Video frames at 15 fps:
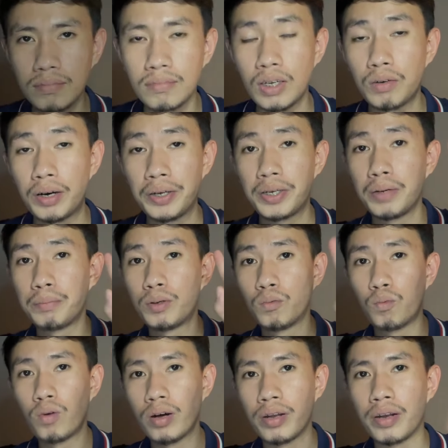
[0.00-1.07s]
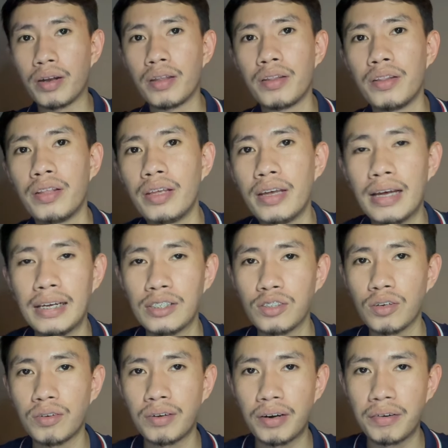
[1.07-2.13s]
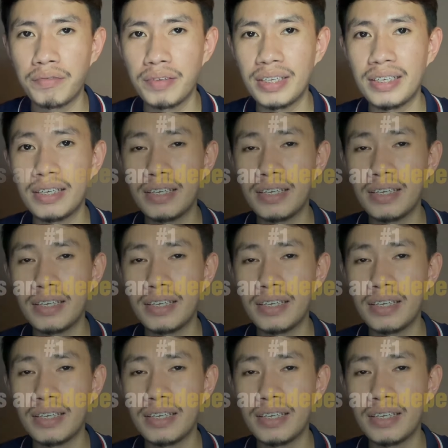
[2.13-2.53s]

All right, number one, the SRV